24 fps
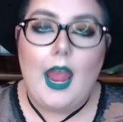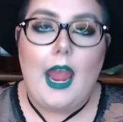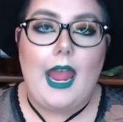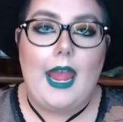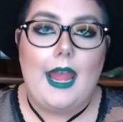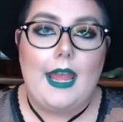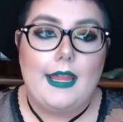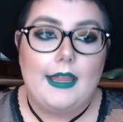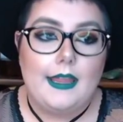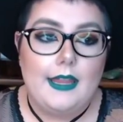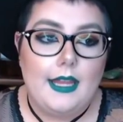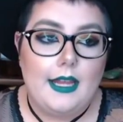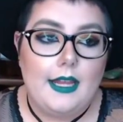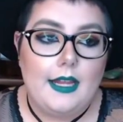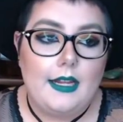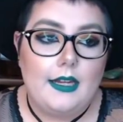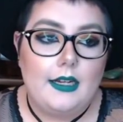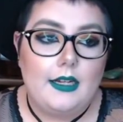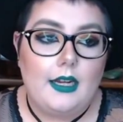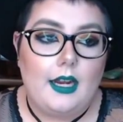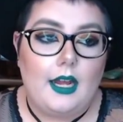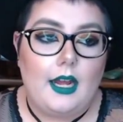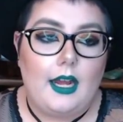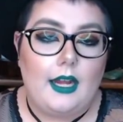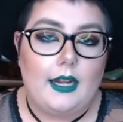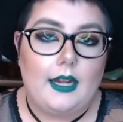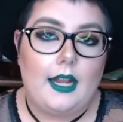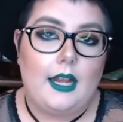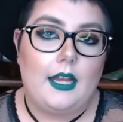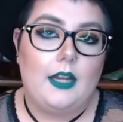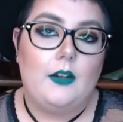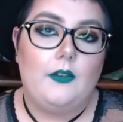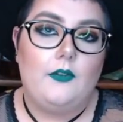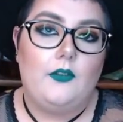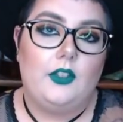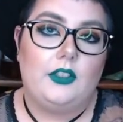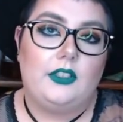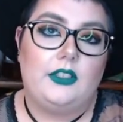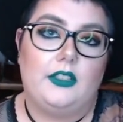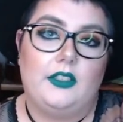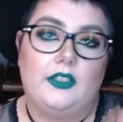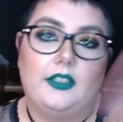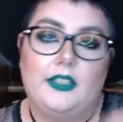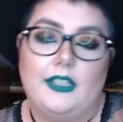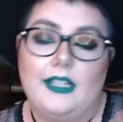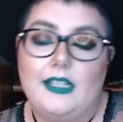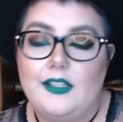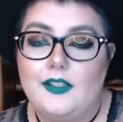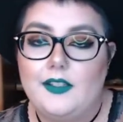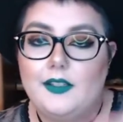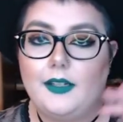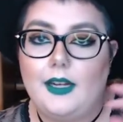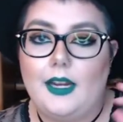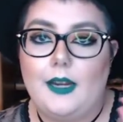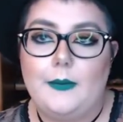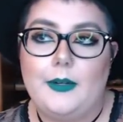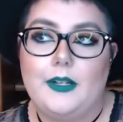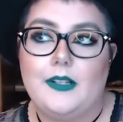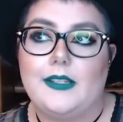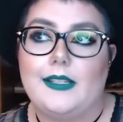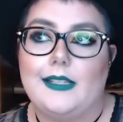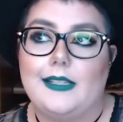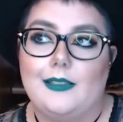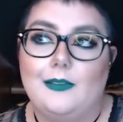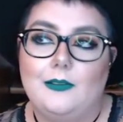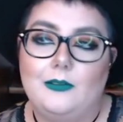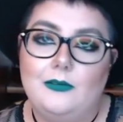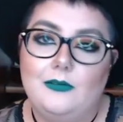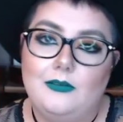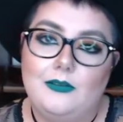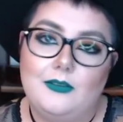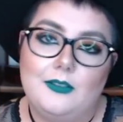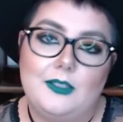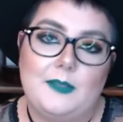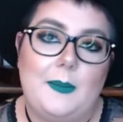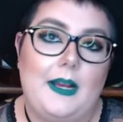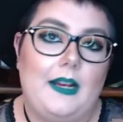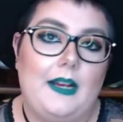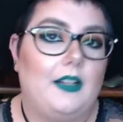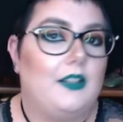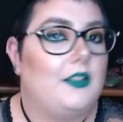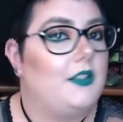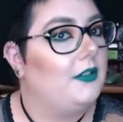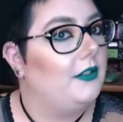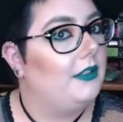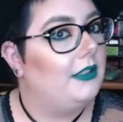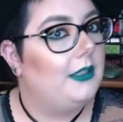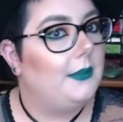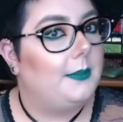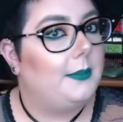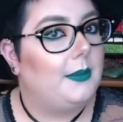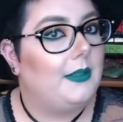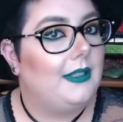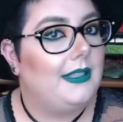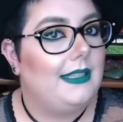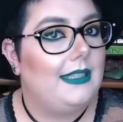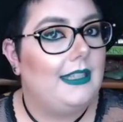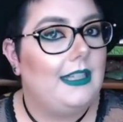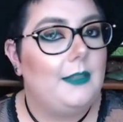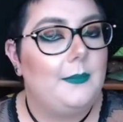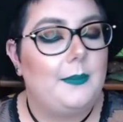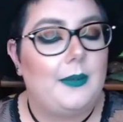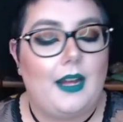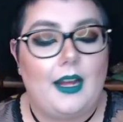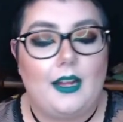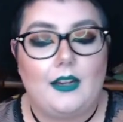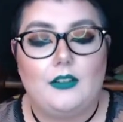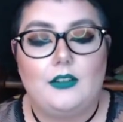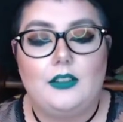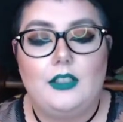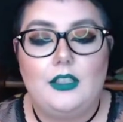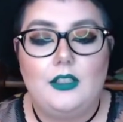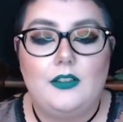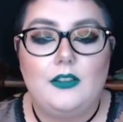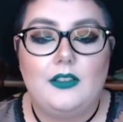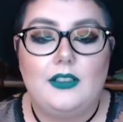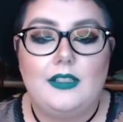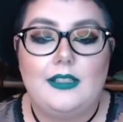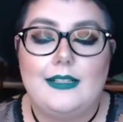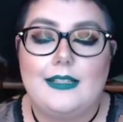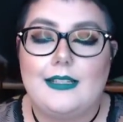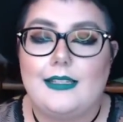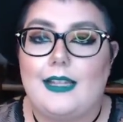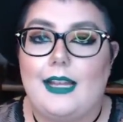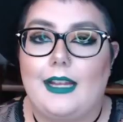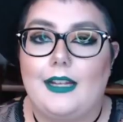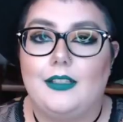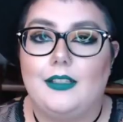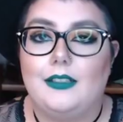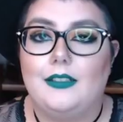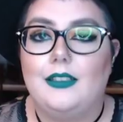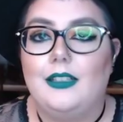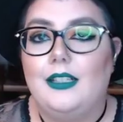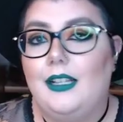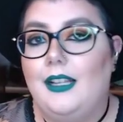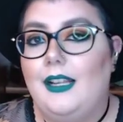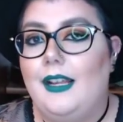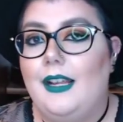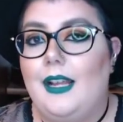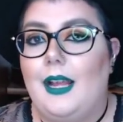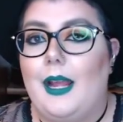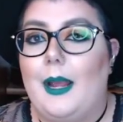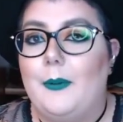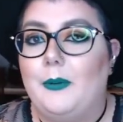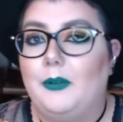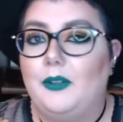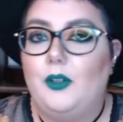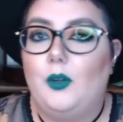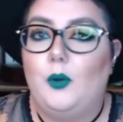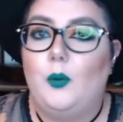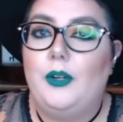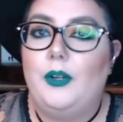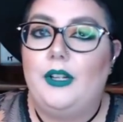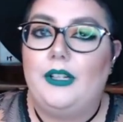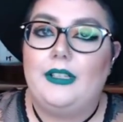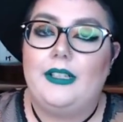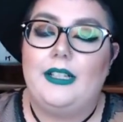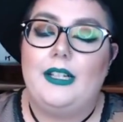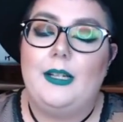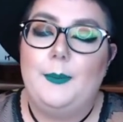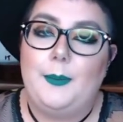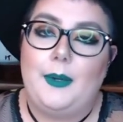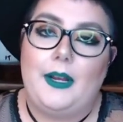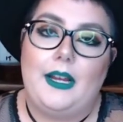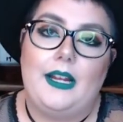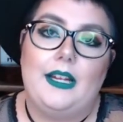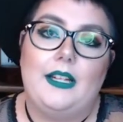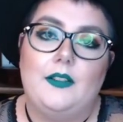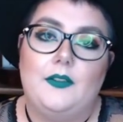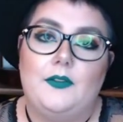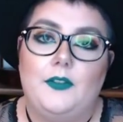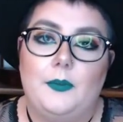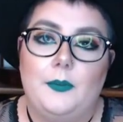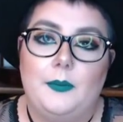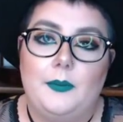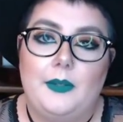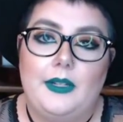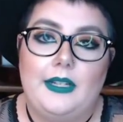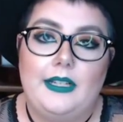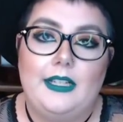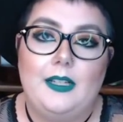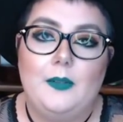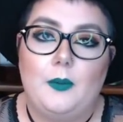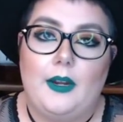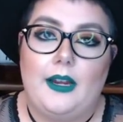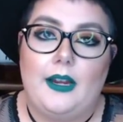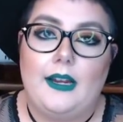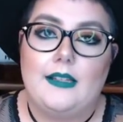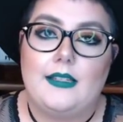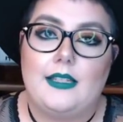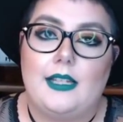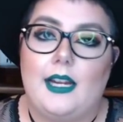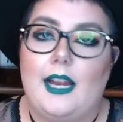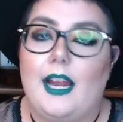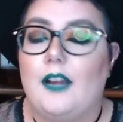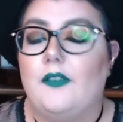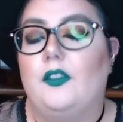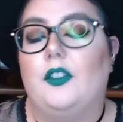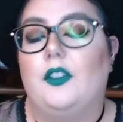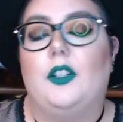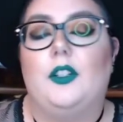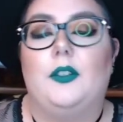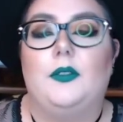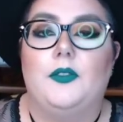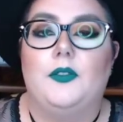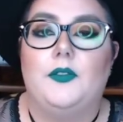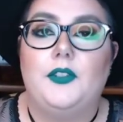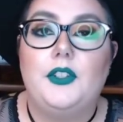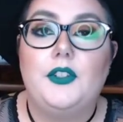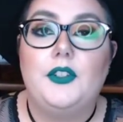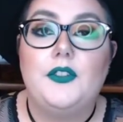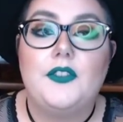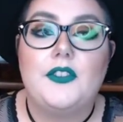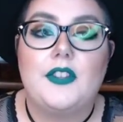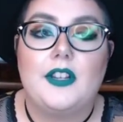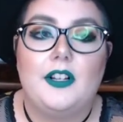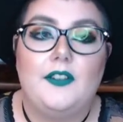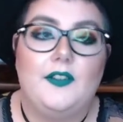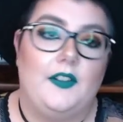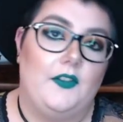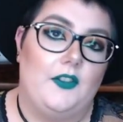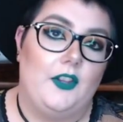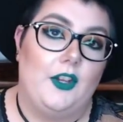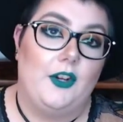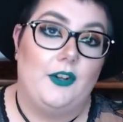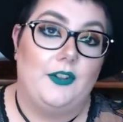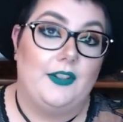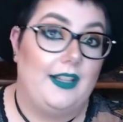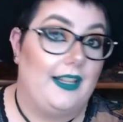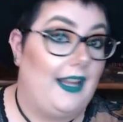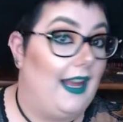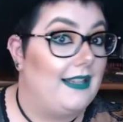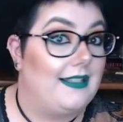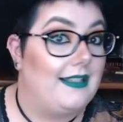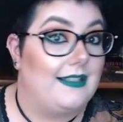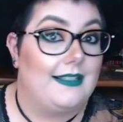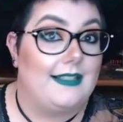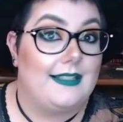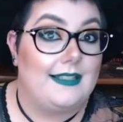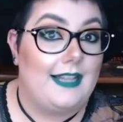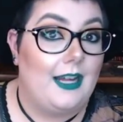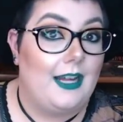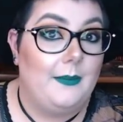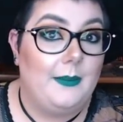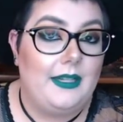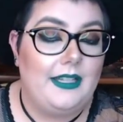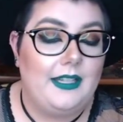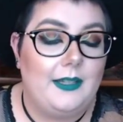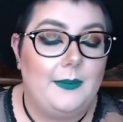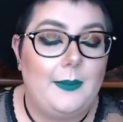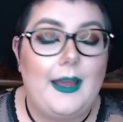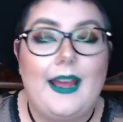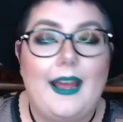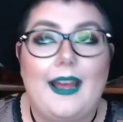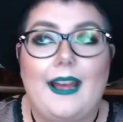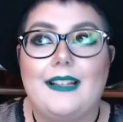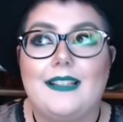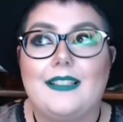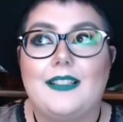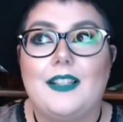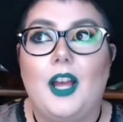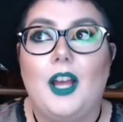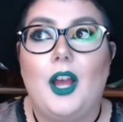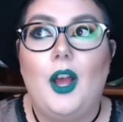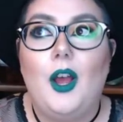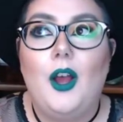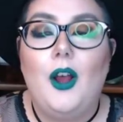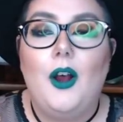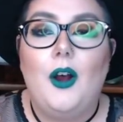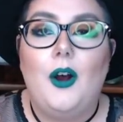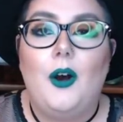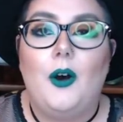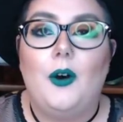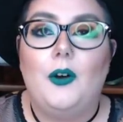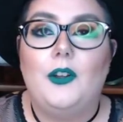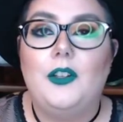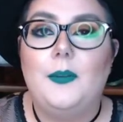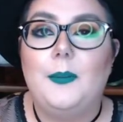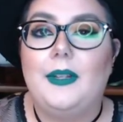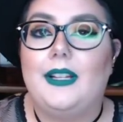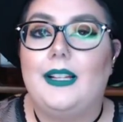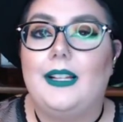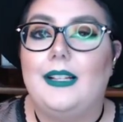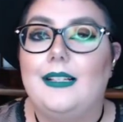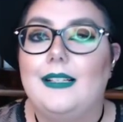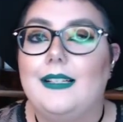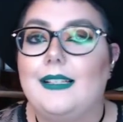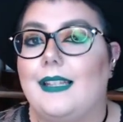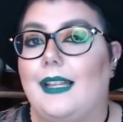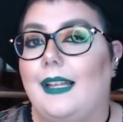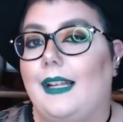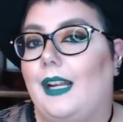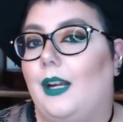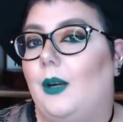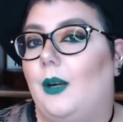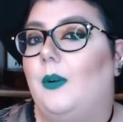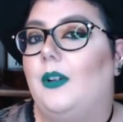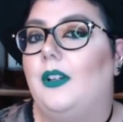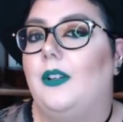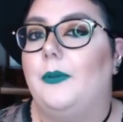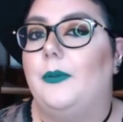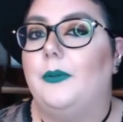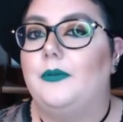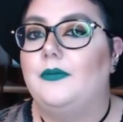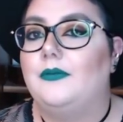And then I kind of looked on their Instagram and I was like, ooh, those palettes are really pretty, but I don't know, because I'm a little weary buying from indie brands that I haven't heard reviews of, even though that hasn't stopped me in the past. Only because, like, I want to...